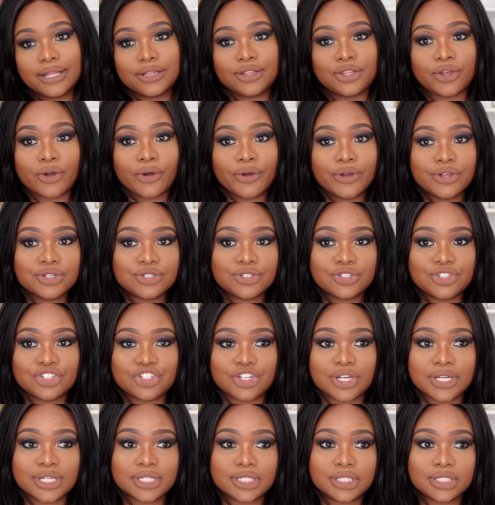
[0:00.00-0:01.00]
Those
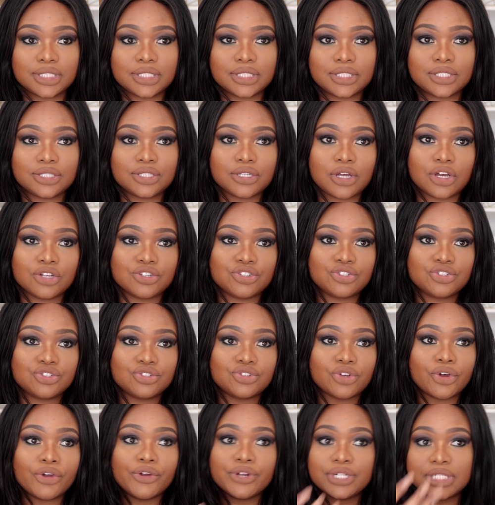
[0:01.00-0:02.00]
just are
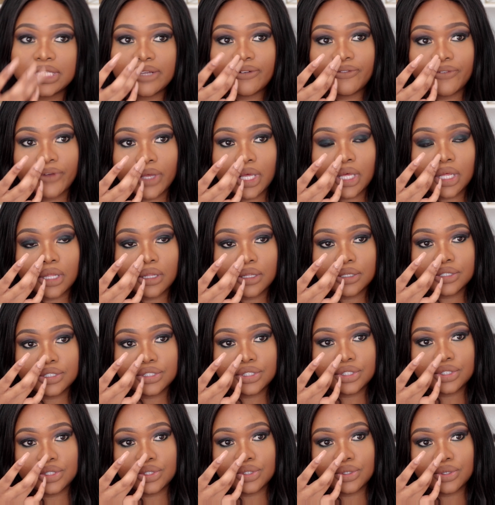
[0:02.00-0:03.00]
so
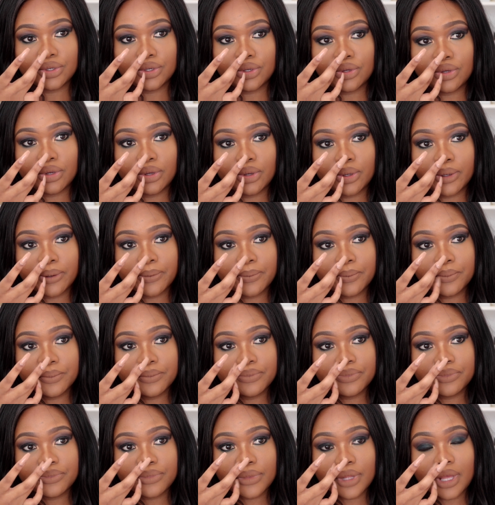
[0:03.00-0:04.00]
difficult to
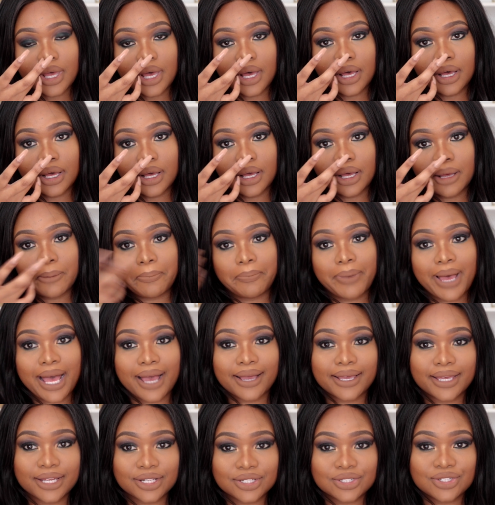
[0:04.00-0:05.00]

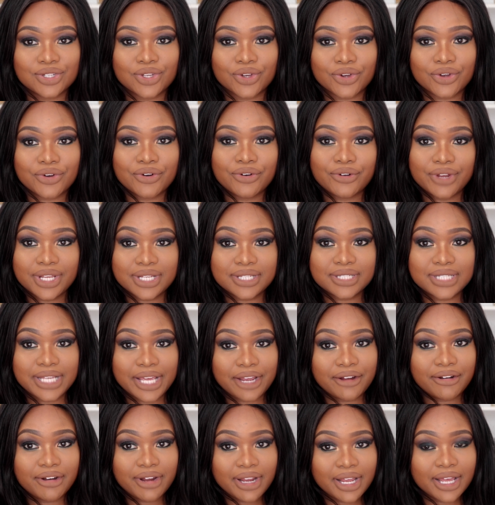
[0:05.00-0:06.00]
pack into your crease
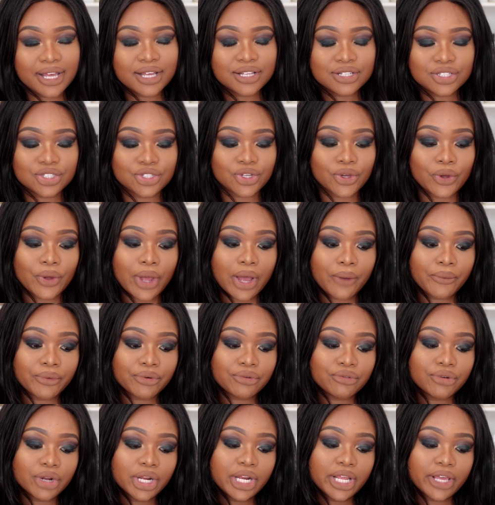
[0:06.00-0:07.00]
area, so I
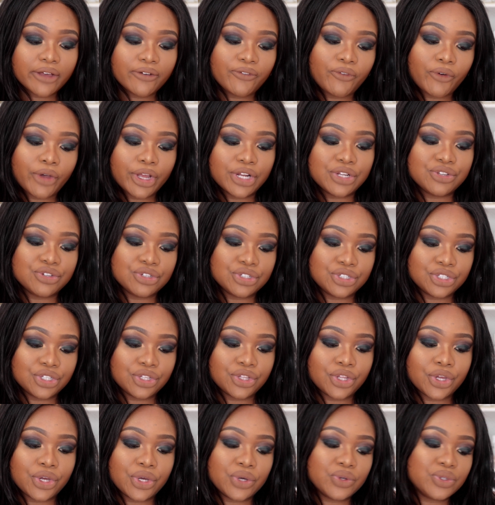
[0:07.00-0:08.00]
would really avoid using
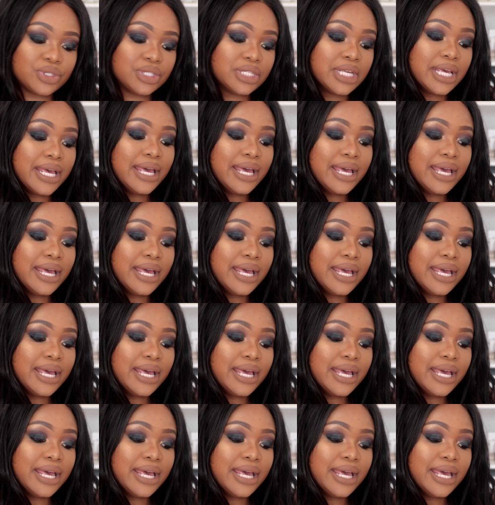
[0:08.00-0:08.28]
those.